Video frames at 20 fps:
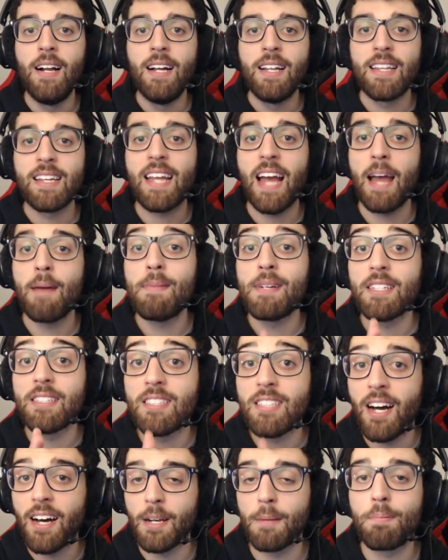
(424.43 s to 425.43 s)
The game had a
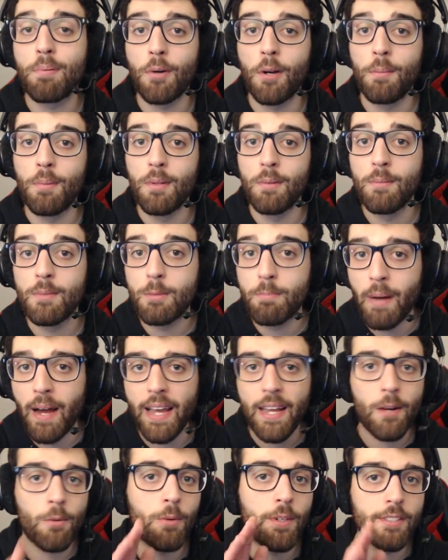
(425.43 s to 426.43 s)
ton of problems,
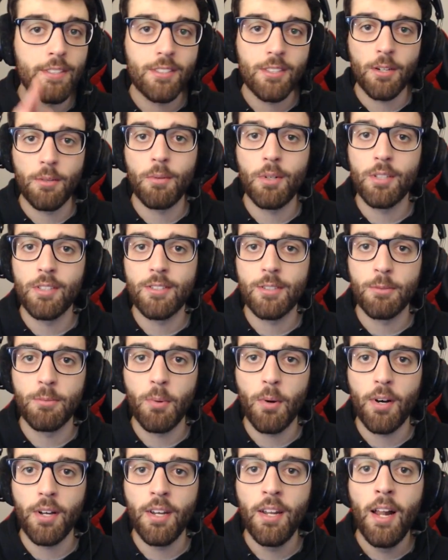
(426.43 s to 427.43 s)
pay to win, so
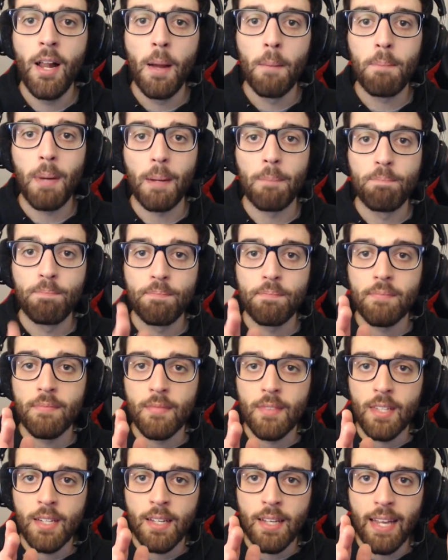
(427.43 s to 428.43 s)
on, but
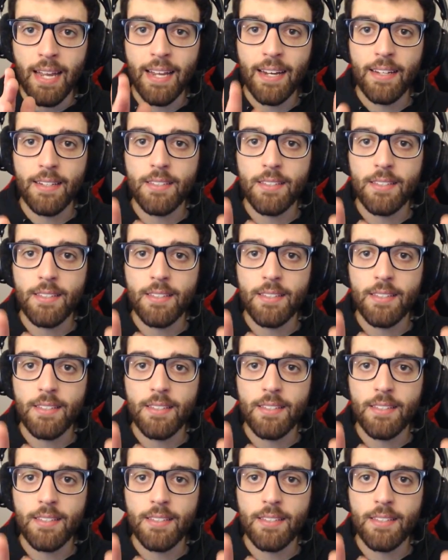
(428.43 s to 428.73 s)
in its